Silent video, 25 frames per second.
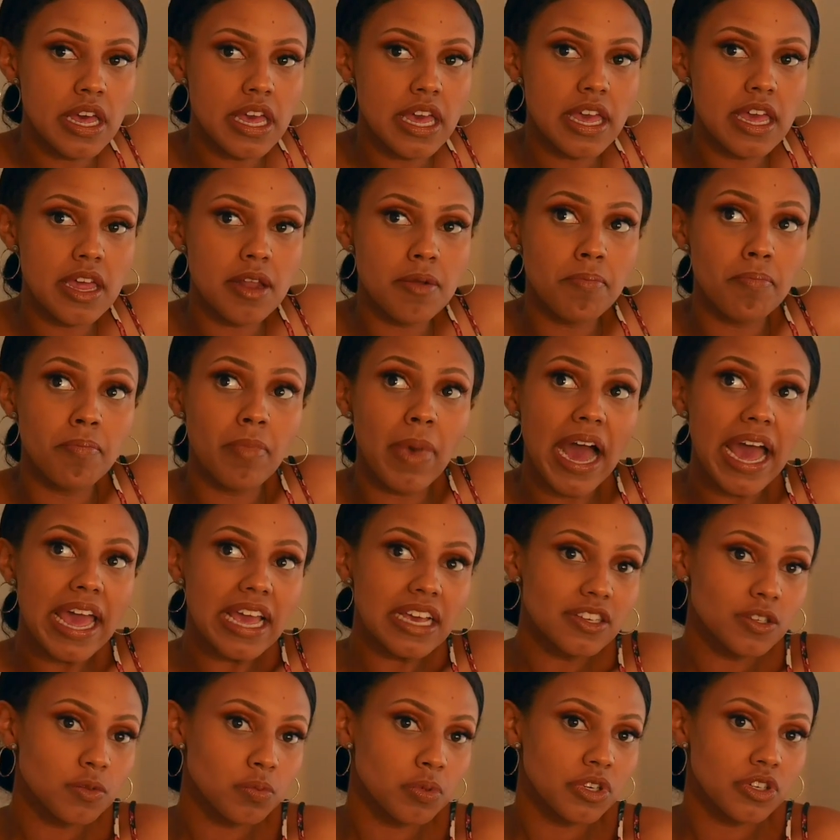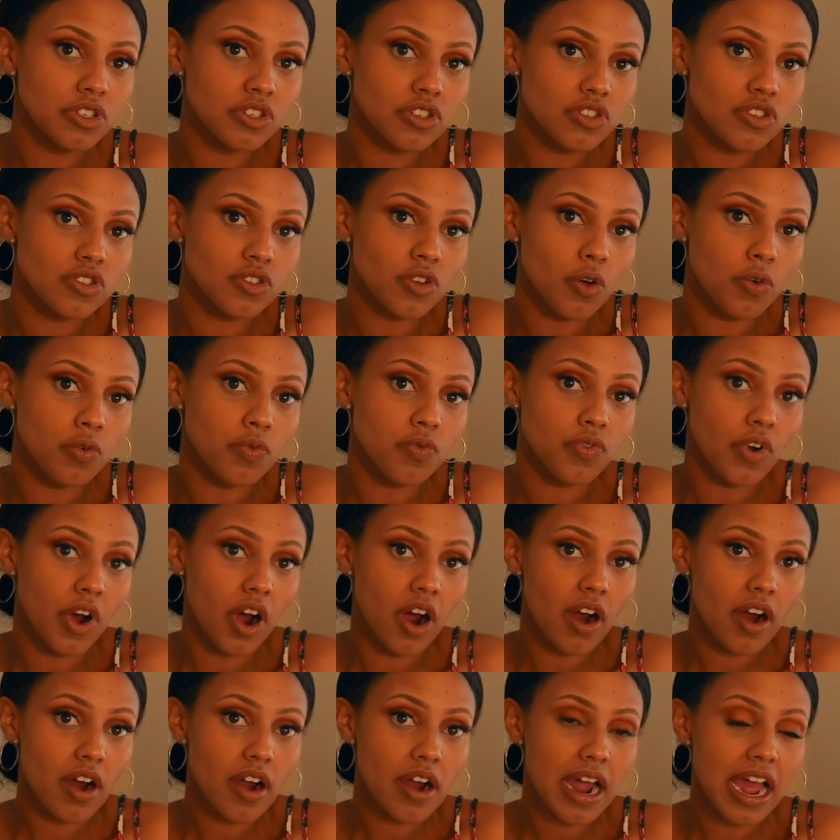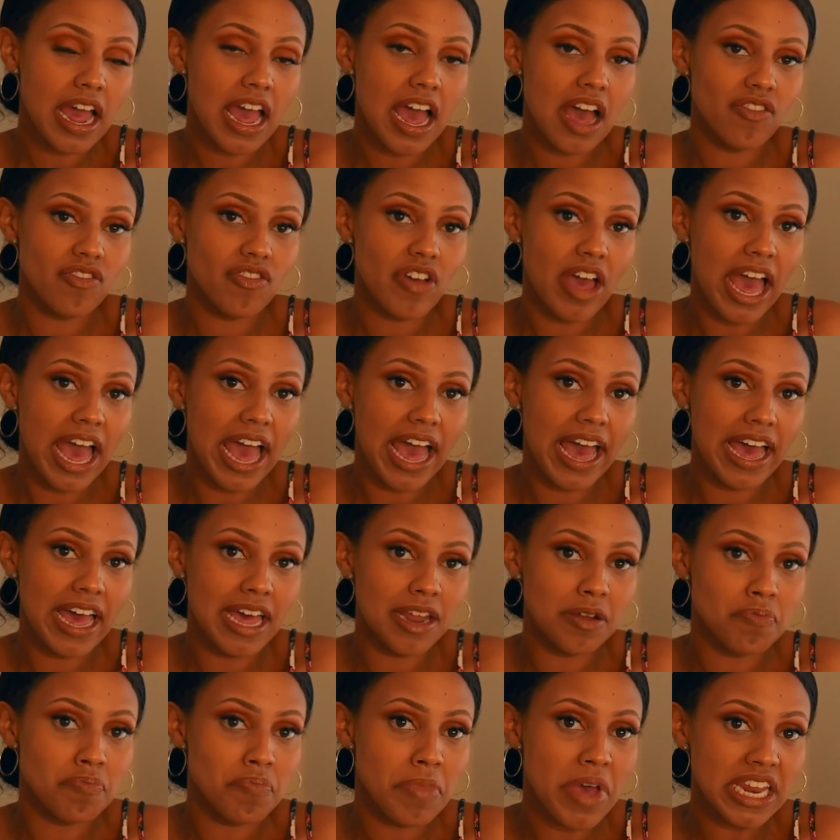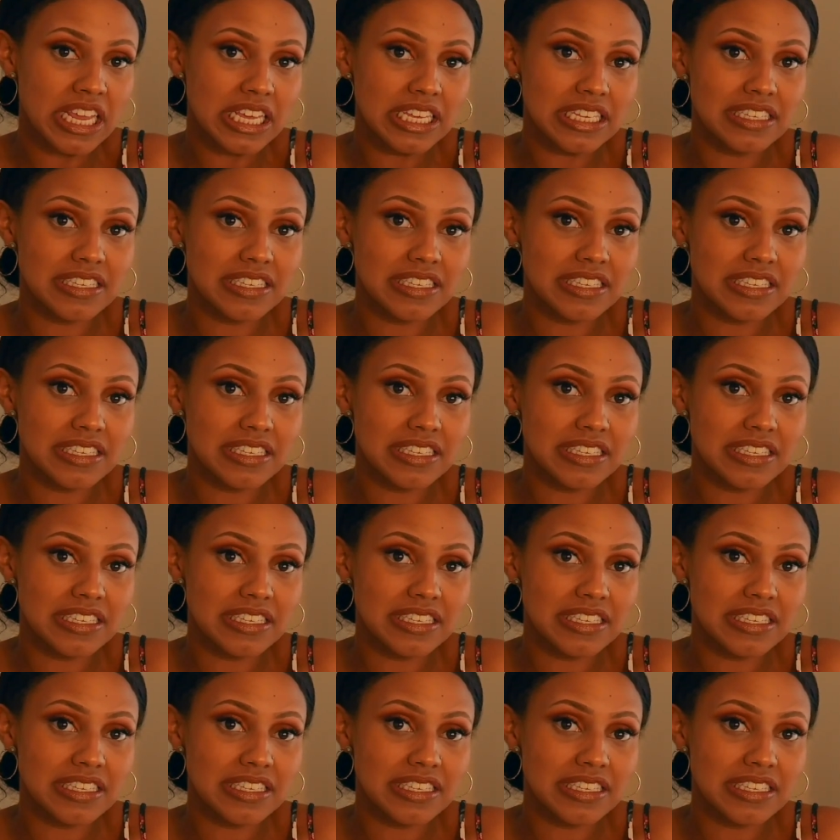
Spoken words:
In my experience so far, I haven't had many